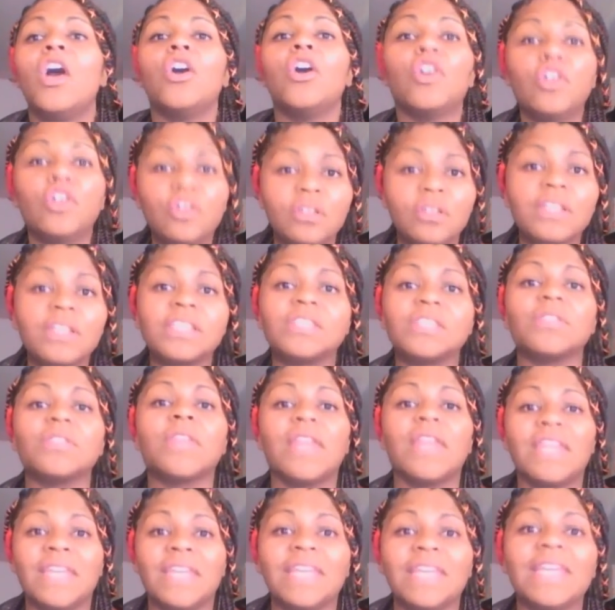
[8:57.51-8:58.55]
early so that
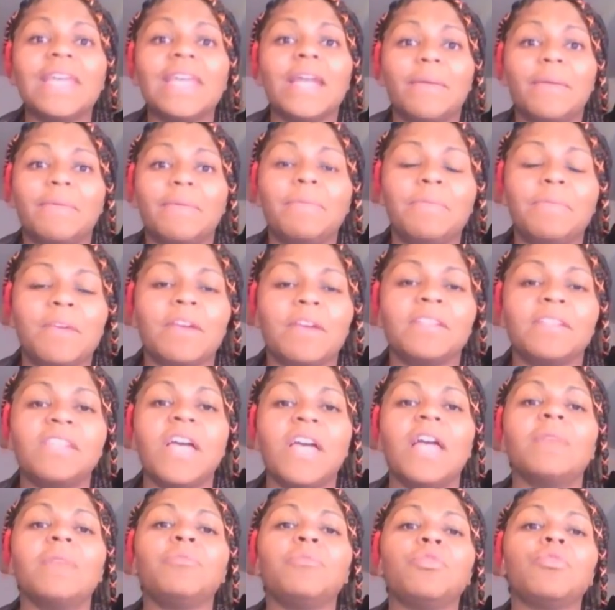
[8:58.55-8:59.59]
i can get up and be on
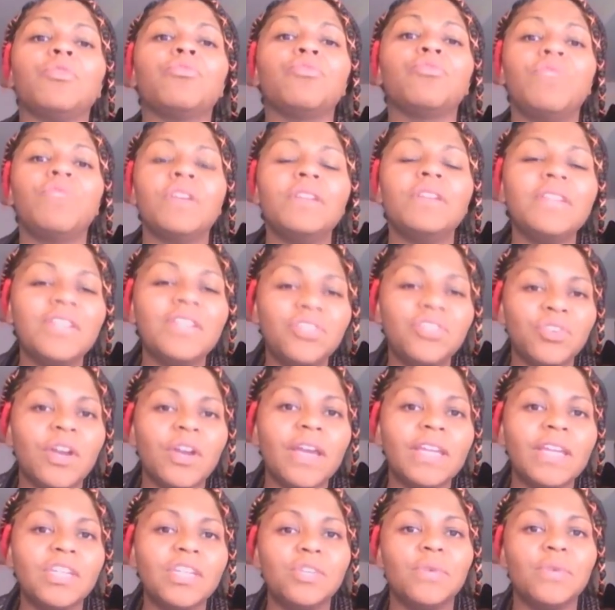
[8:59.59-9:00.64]
time you're really
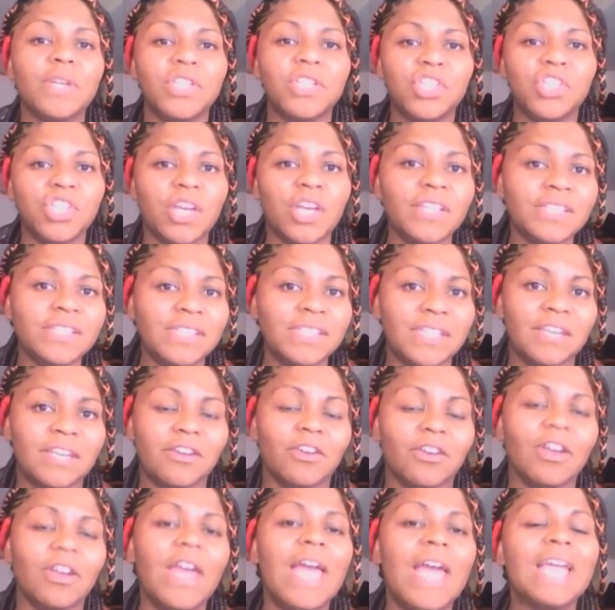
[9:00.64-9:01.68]
trying to adjust
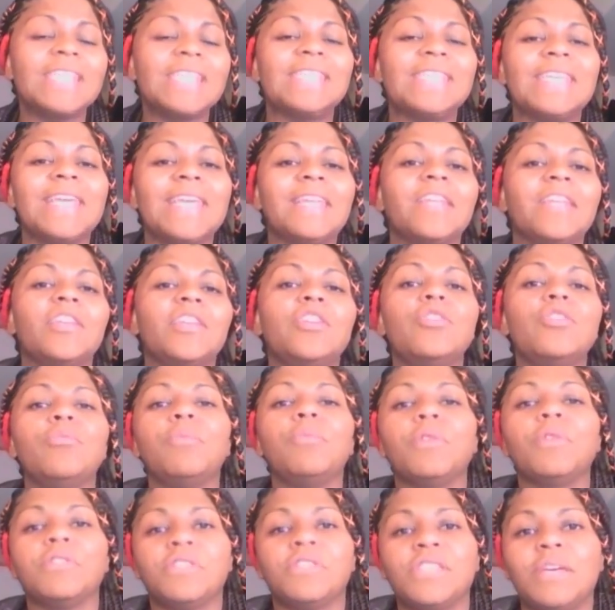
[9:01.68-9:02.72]
here to get a new
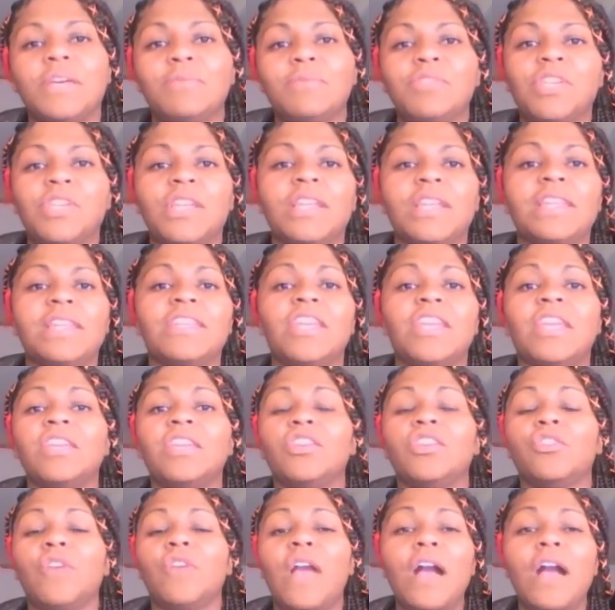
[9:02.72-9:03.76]
perception in, in
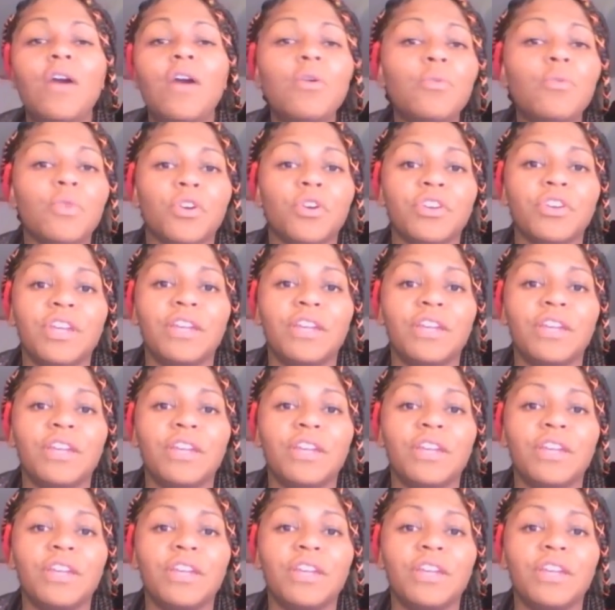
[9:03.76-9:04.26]
your outward